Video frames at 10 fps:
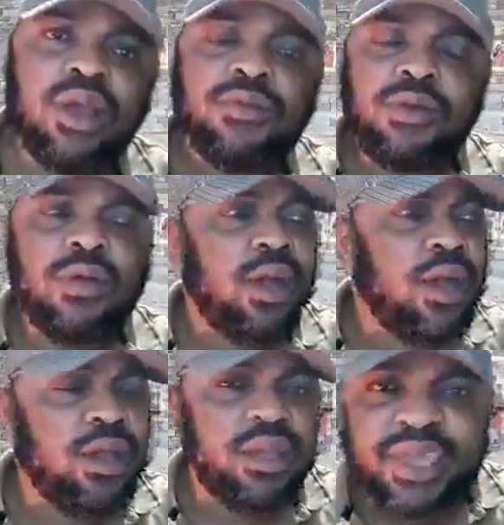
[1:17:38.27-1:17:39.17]
for
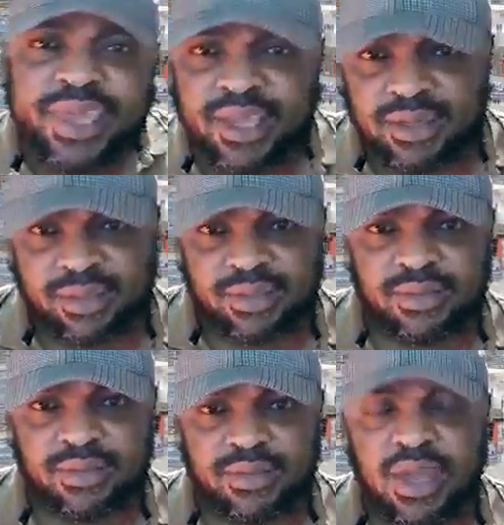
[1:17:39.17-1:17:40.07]
our kings,
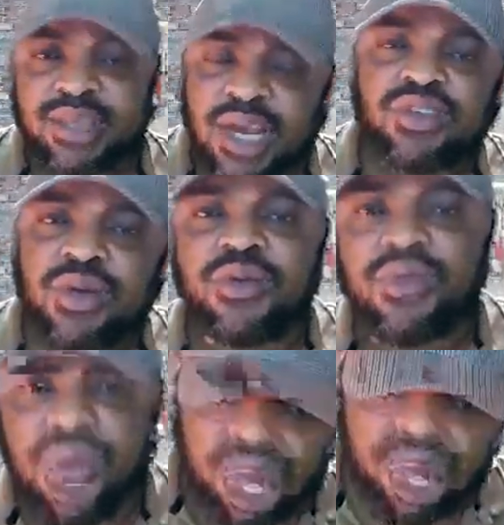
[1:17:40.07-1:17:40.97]
our tradition
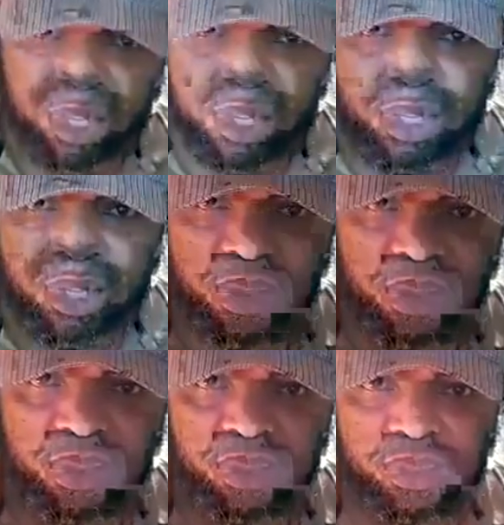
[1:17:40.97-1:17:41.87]
ruler.
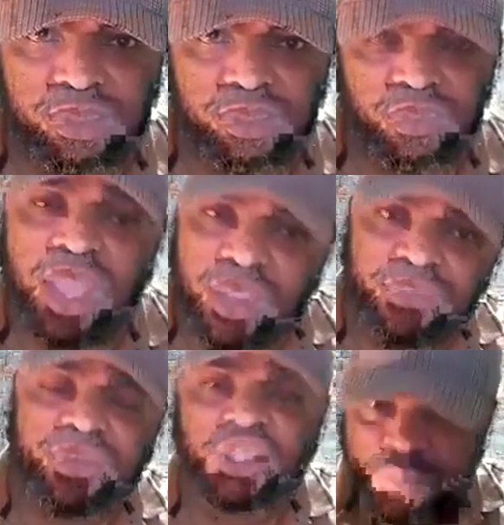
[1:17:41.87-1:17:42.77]
We
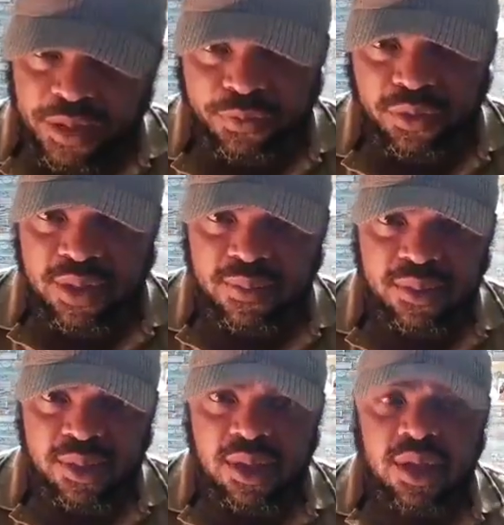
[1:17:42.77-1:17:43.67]
have respect for them.
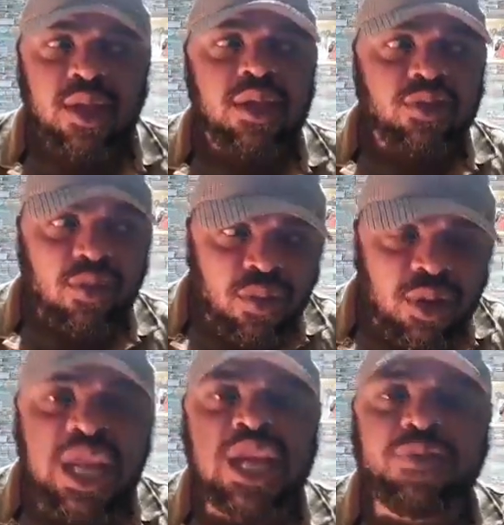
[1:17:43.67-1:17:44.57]
So,
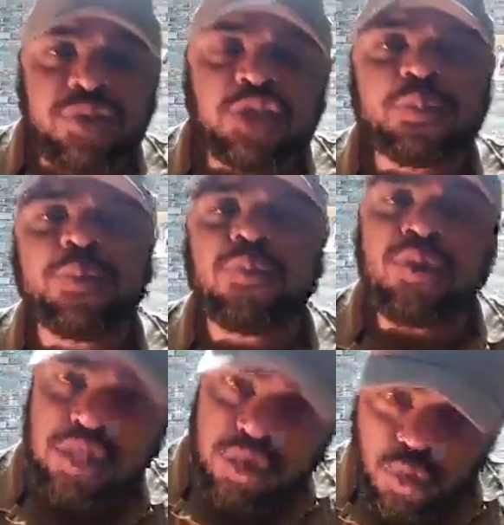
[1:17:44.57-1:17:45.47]
leave these people
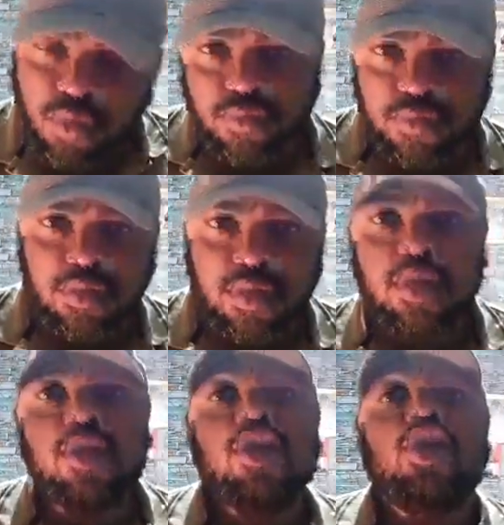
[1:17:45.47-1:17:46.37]
alone.
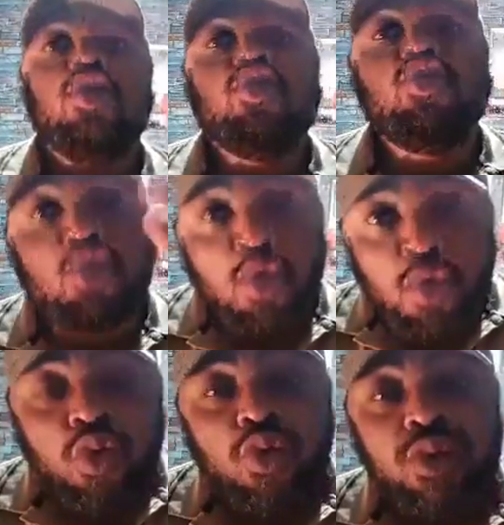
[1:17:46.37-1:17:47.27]

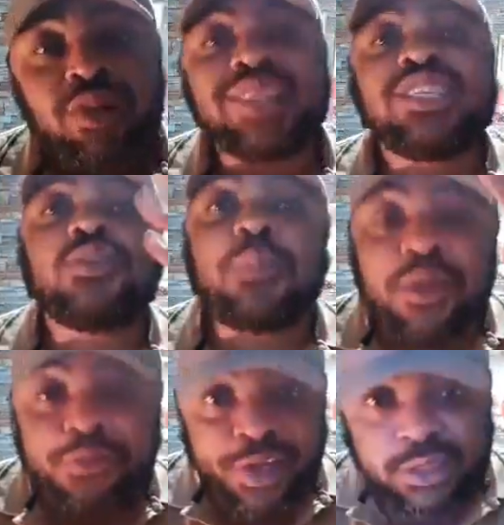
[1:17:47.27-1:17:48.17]
You, that is
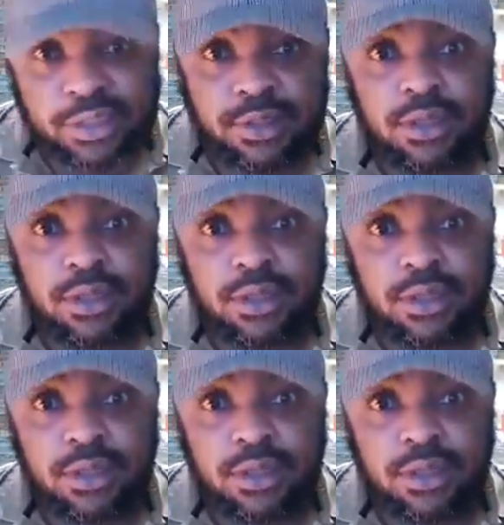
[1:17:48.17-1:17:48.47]
perfect,